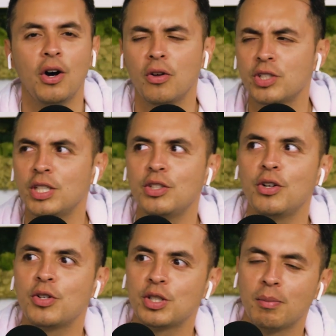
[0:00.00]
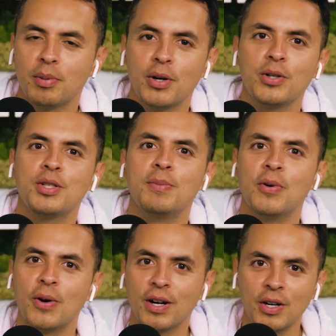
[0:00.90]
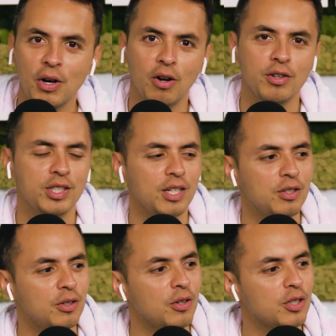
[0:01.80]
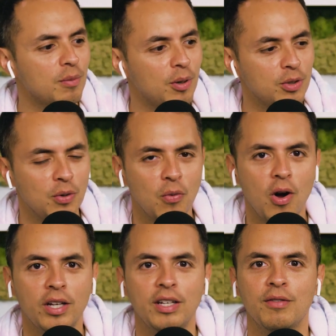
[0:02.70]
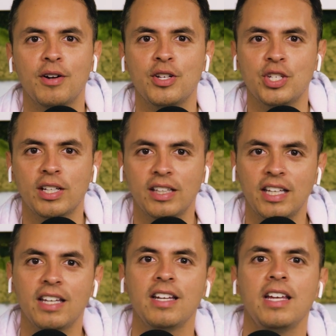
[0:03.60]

All of a sudden, you notice the birds more. All of a sudden, you notice the person walking very gently.